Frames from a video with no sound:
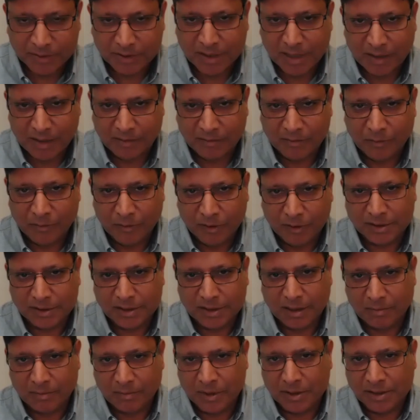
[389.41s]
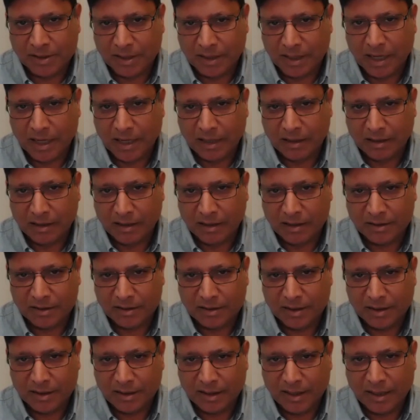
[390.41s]
that was that missing
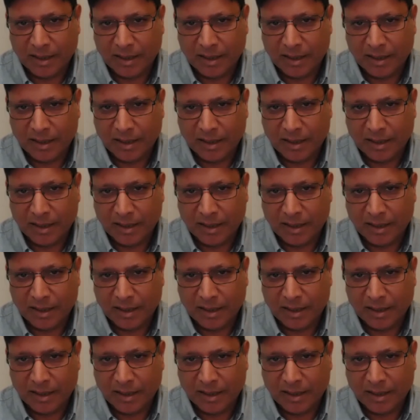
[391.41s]
catalyst.